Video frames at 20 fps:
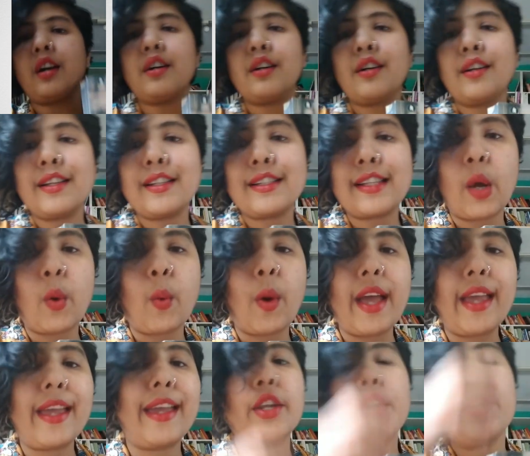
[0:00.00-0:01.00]
a young girl and it's
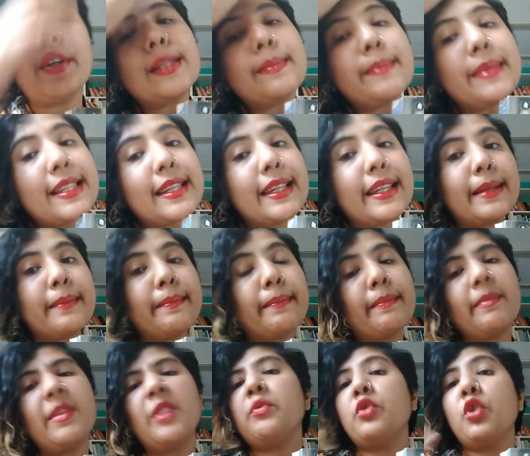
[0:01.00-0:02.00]
like YA and you're dismissing
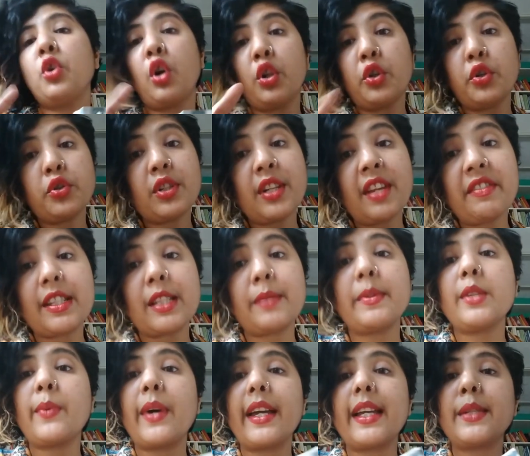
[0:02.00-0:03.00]
it. Although you should
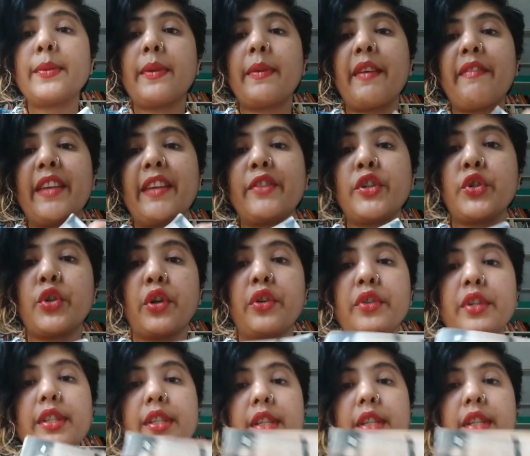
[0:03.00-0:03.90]
never dismiss YA, it's my favorite